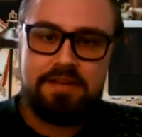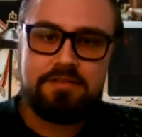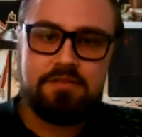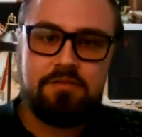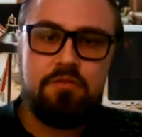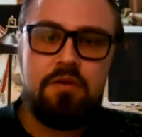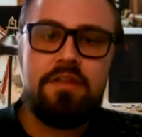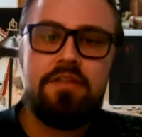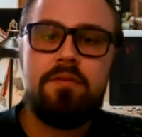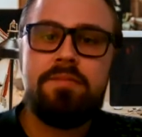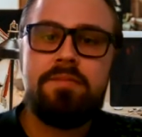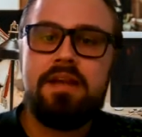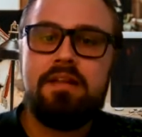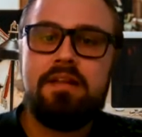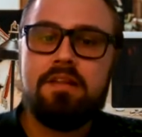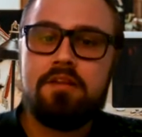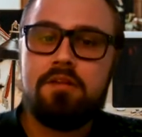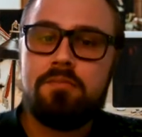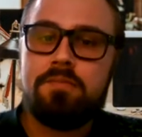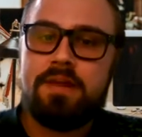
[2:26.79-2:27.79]
So while there'll be a
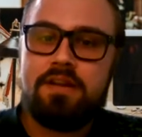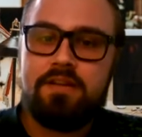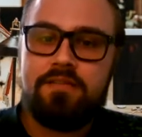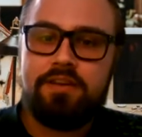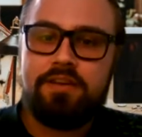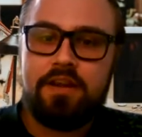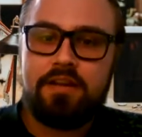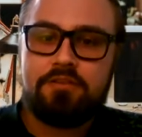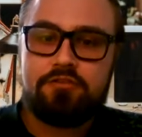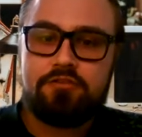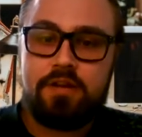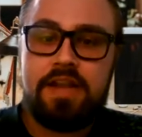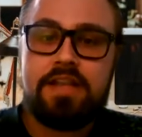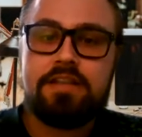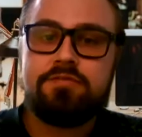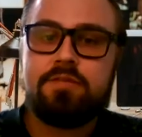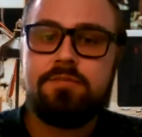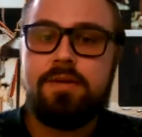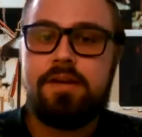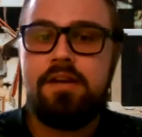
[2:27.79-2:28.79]
little bit of a
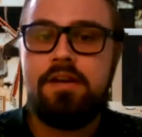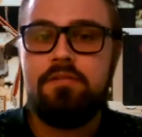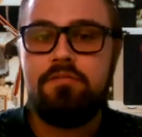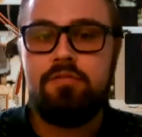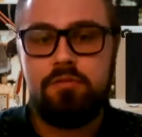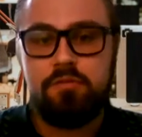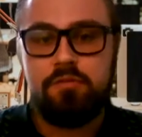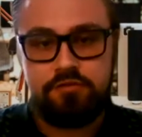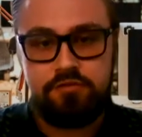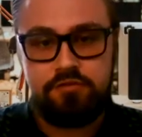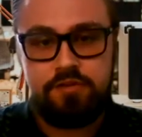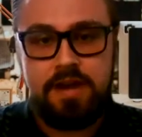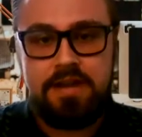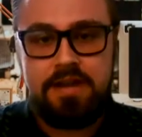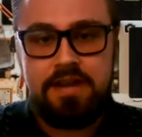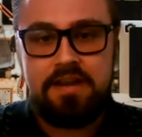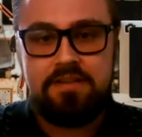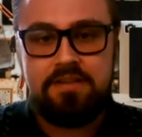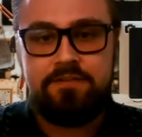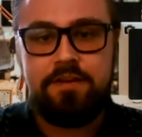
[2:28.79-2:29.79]
transfer period where we're
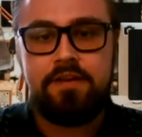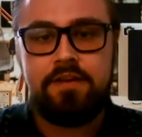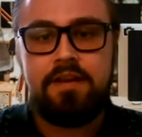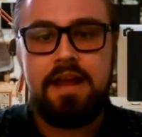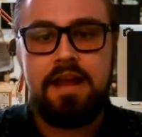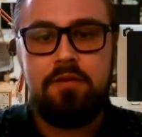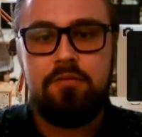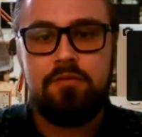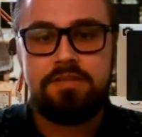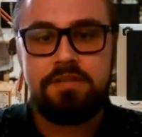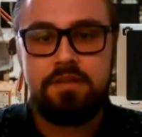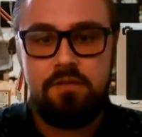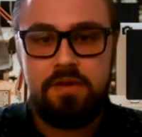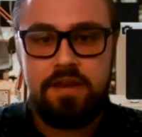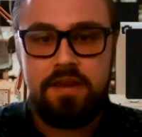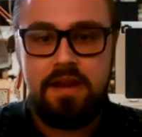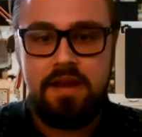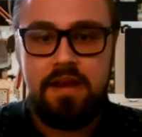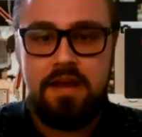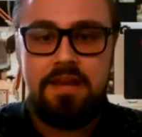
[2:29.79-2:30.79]
training and figuring out what's
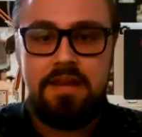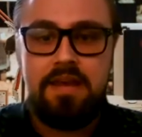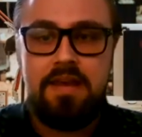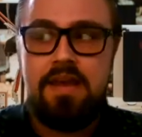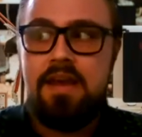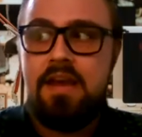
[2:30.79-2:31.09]
going on,